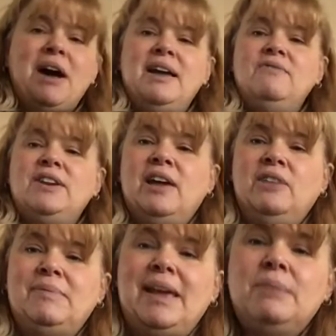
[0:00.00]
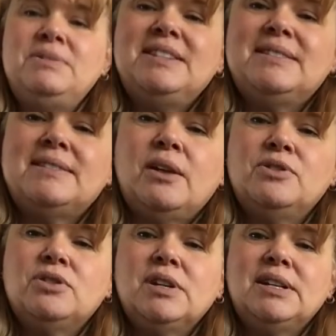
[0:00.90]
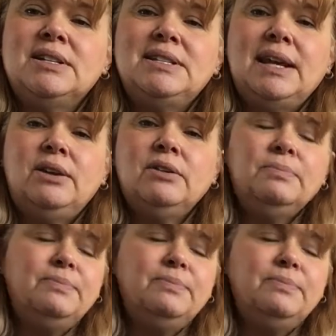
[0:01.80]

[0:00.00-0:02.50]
I have an, an, empty seltzer container